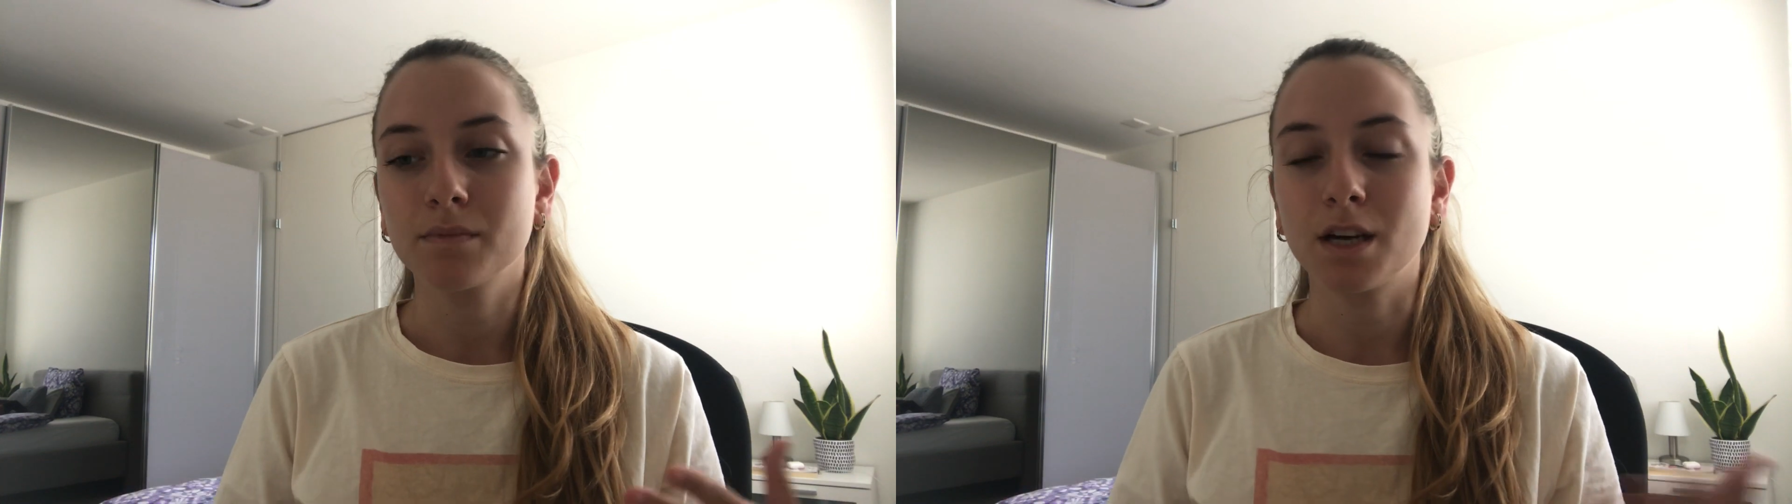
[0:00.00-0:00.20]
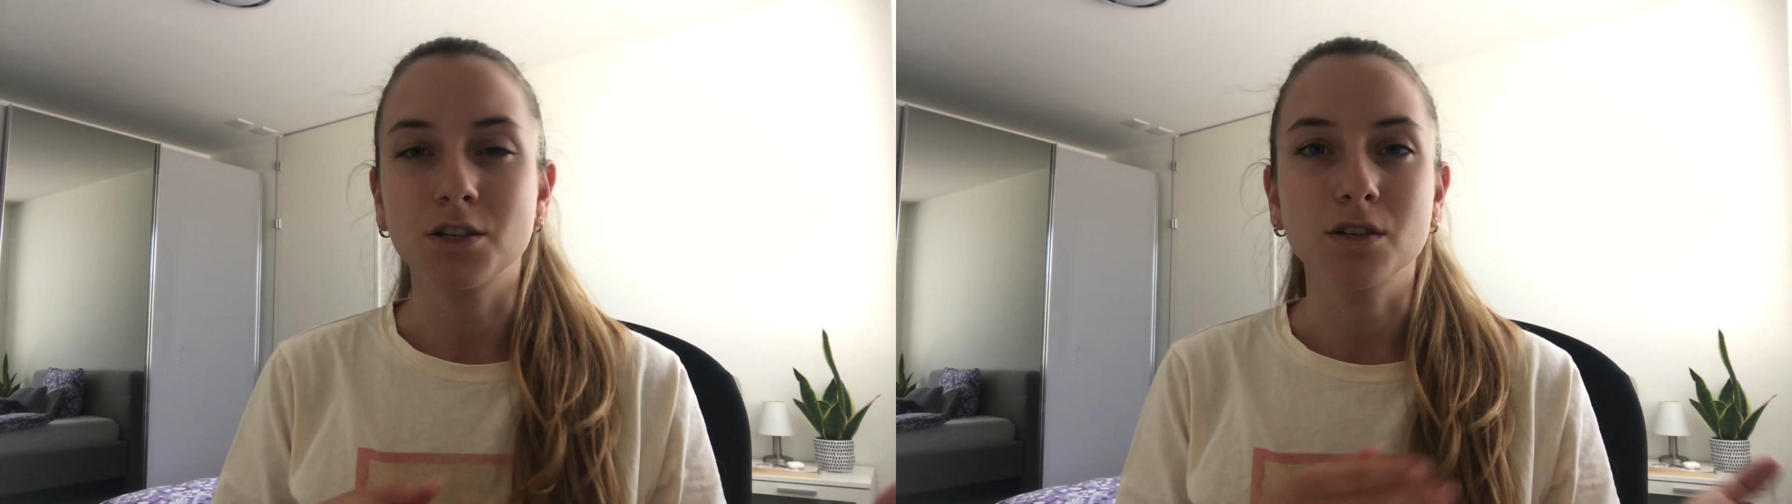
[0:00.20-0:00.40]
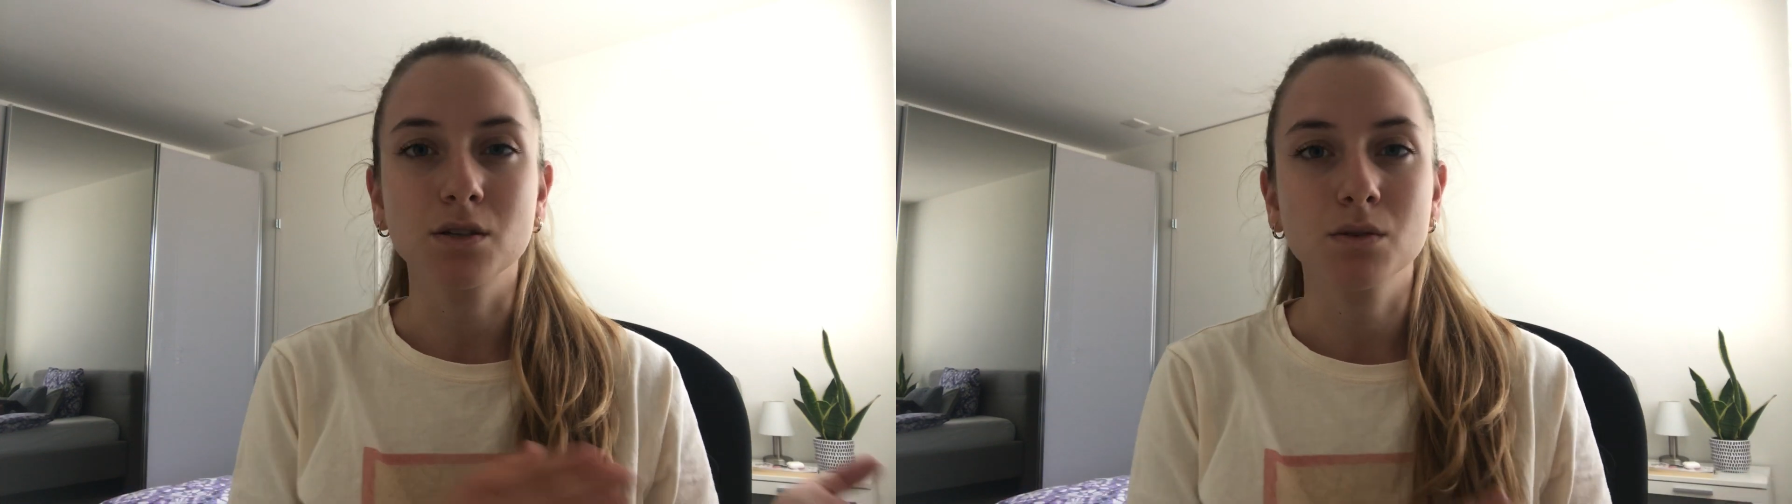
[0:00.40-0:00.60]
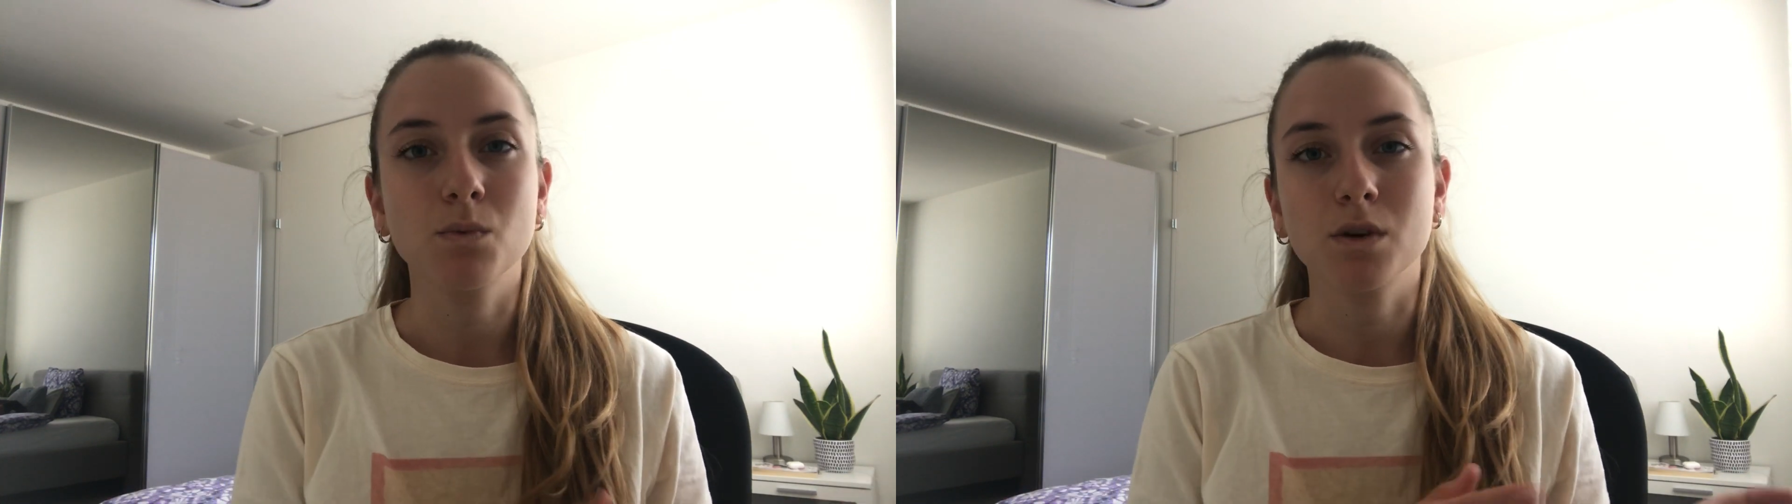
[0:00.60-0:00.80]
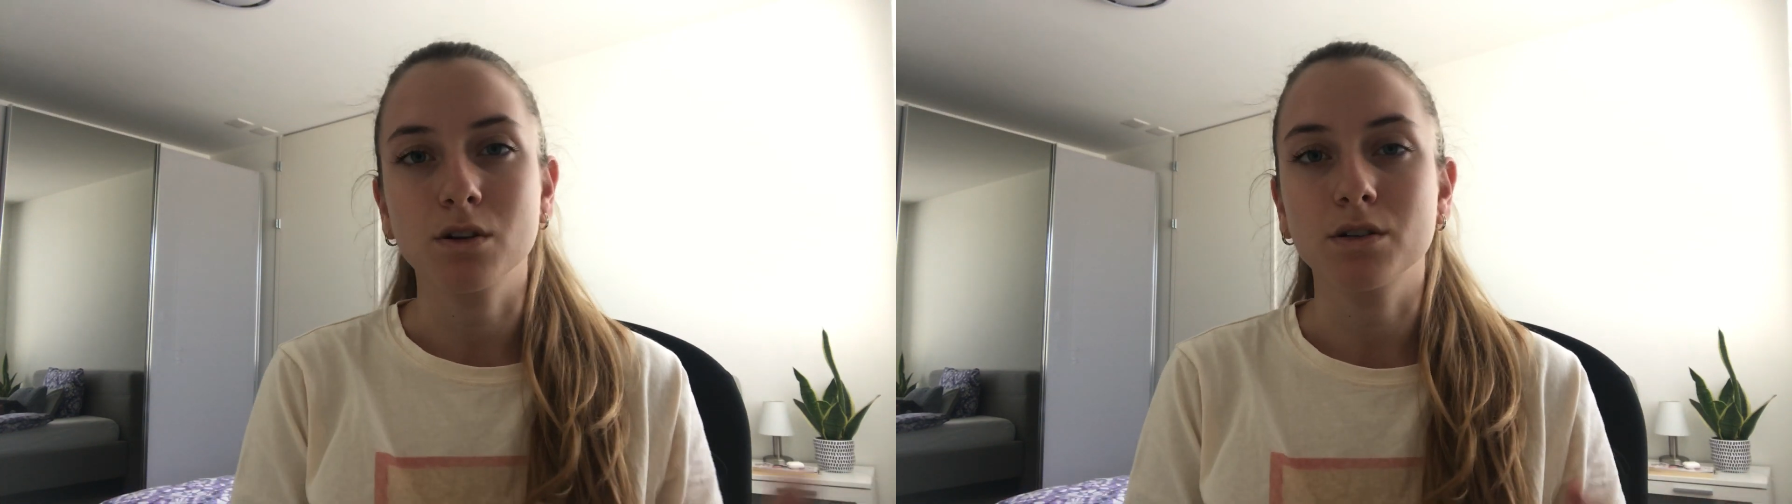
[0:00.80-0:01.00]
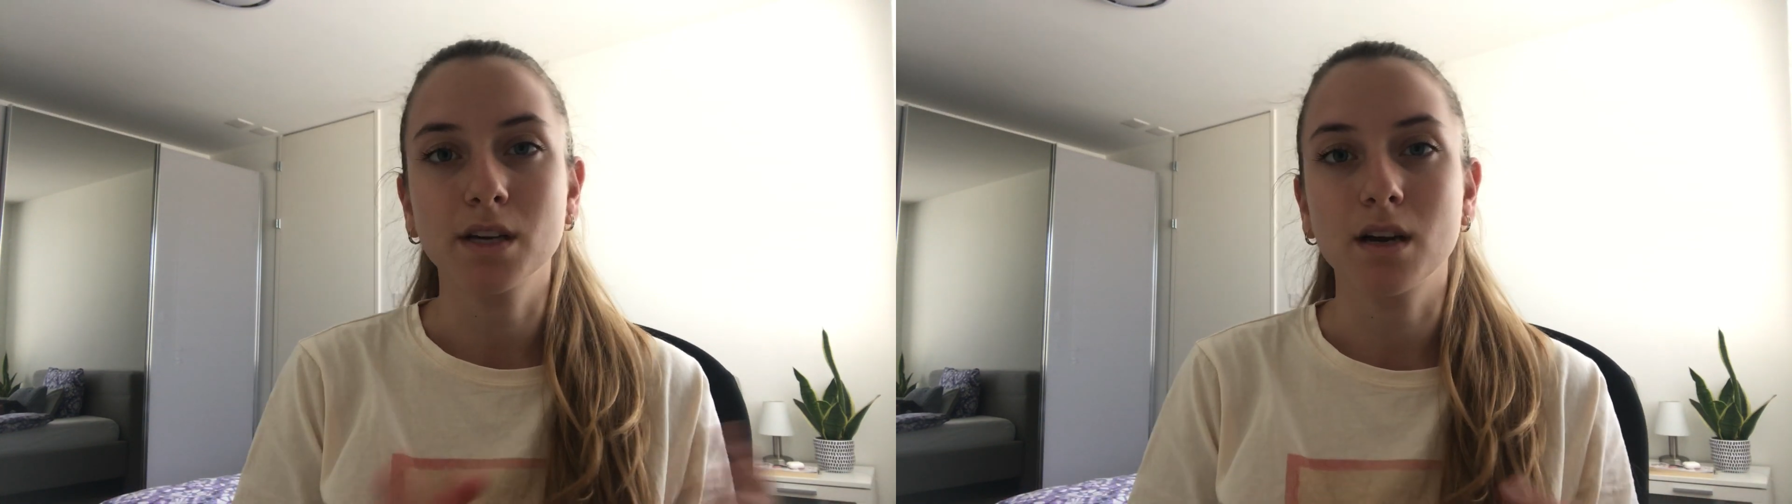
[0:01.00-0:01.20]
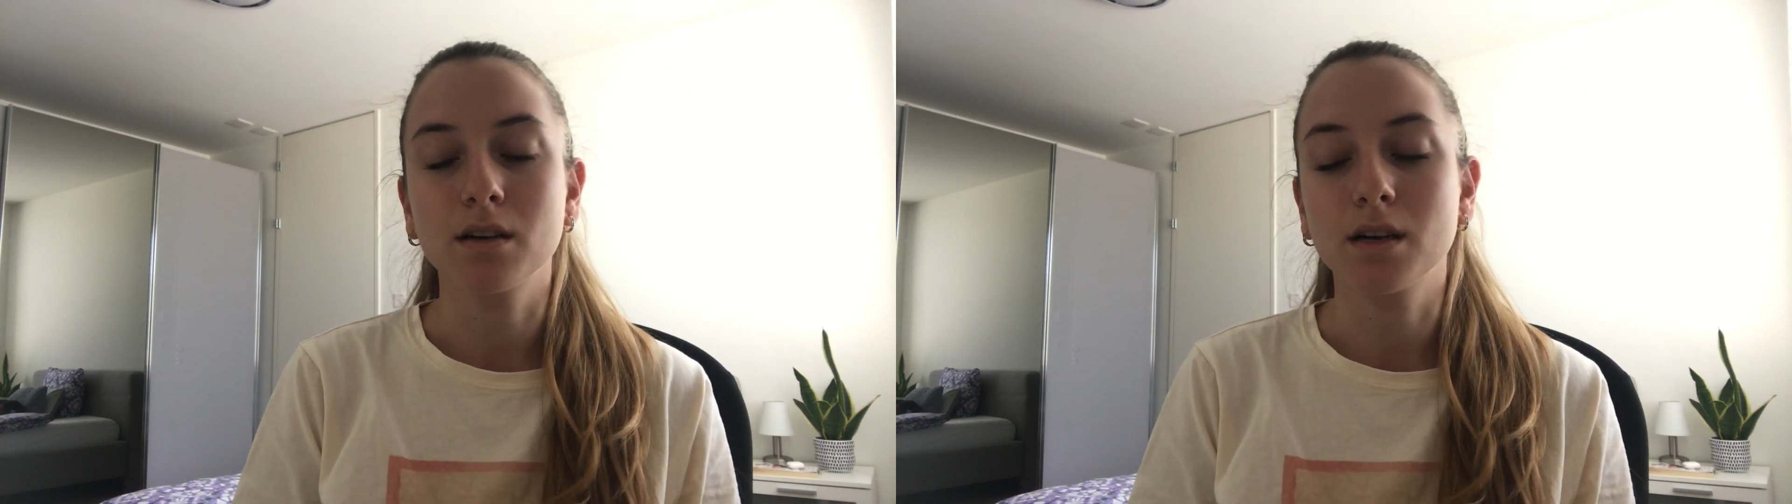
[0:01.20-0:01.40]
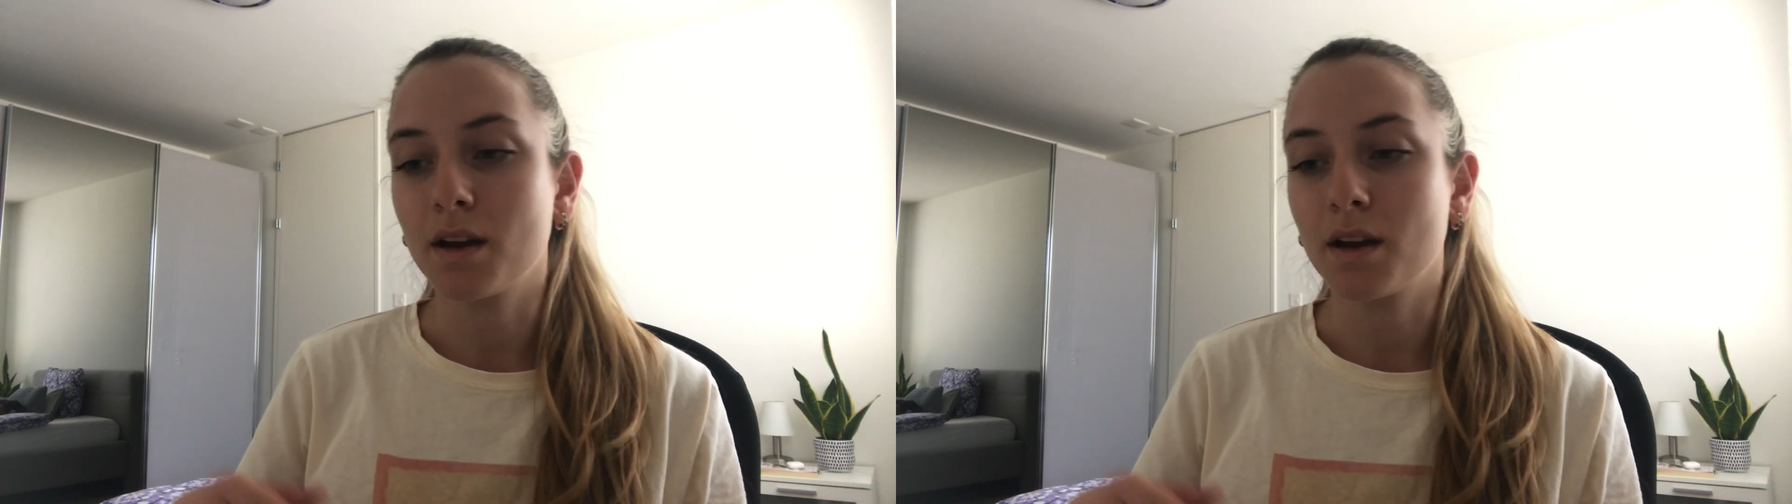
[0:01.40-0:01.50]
not just one or the other.